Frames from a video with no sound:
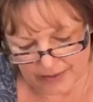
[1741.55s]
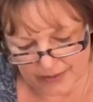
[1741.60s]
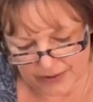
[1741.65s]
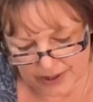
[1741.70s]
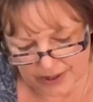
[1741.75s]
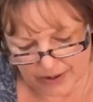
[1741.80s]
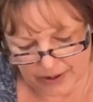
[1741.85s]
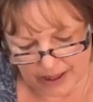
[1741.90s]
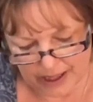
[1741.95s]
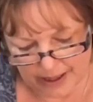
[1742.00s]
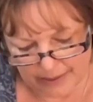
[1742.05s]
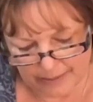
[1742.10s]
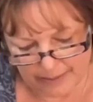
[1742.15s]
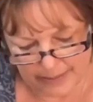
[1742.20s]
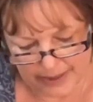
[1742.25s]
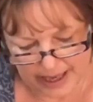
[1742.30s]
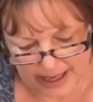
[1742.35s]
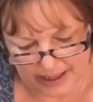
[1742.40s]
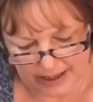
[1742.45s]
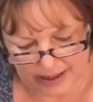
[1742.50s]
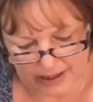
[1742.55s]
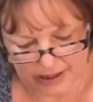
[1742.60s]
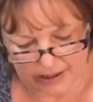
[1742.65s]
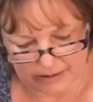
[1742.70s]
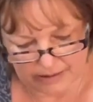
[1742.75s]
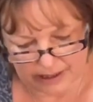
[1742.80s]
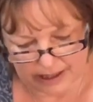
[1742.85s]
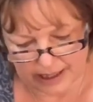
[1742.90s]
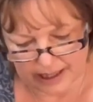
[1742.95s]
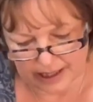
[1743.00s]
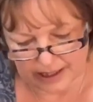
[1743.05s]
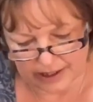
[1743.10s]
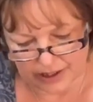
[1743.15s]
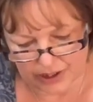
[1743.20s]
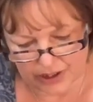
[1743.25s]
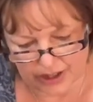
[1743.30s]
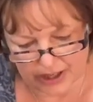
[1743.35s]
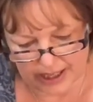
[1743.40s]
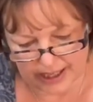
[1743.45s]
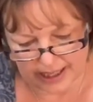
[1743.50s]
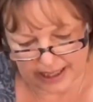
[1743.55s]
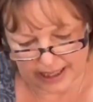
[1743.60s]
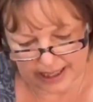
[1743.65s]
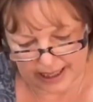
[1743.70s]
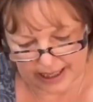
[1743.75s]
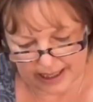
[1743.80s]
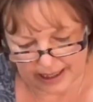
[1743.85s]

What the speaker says: So come back to it and try again,